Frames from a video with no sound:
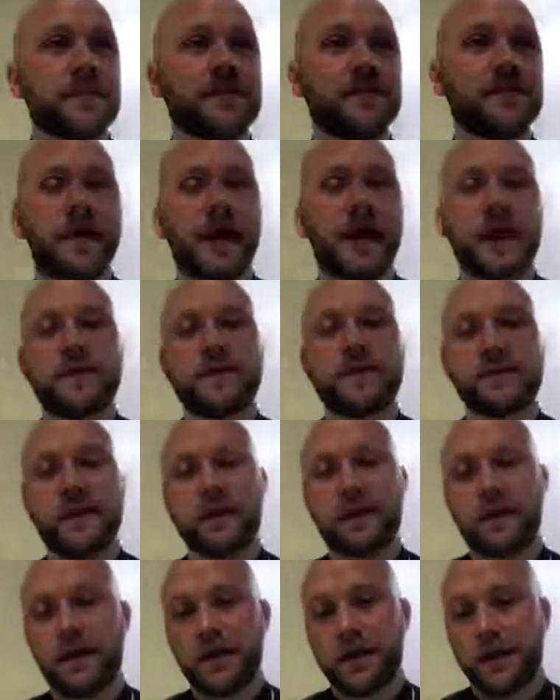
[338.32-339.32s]
fair, it's
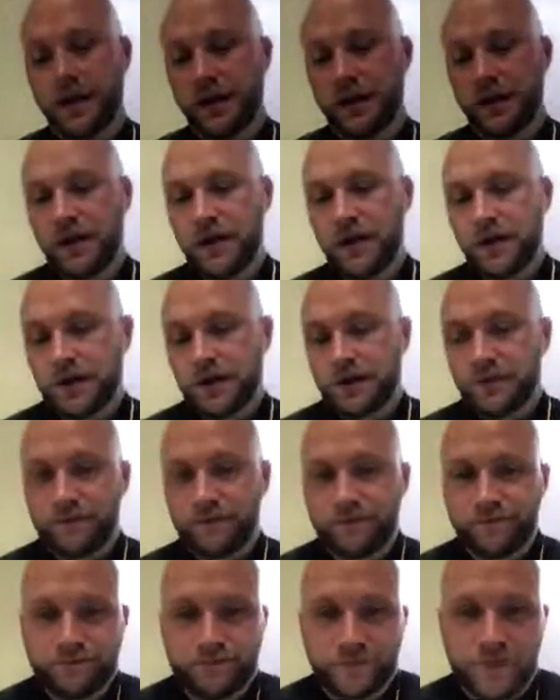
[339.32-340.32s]
like
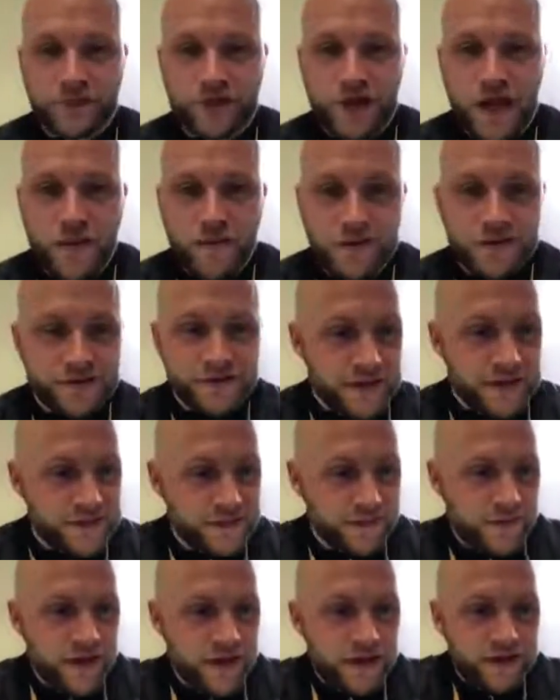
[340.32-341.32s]
the chairman has said
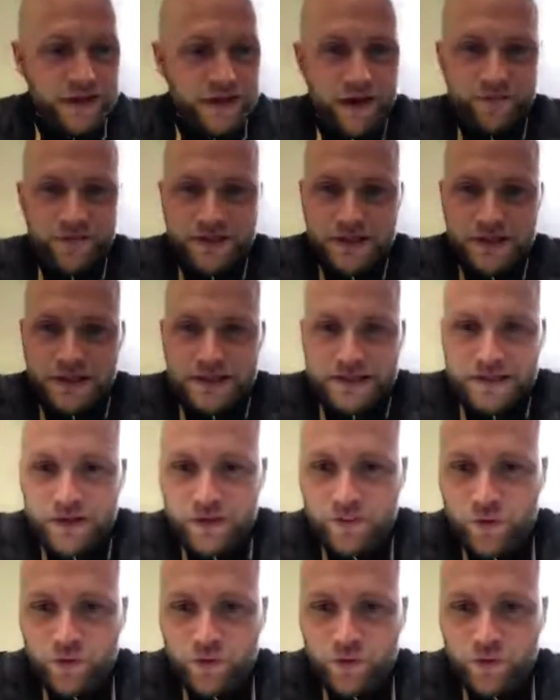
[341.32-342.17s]
to me, Gavin said,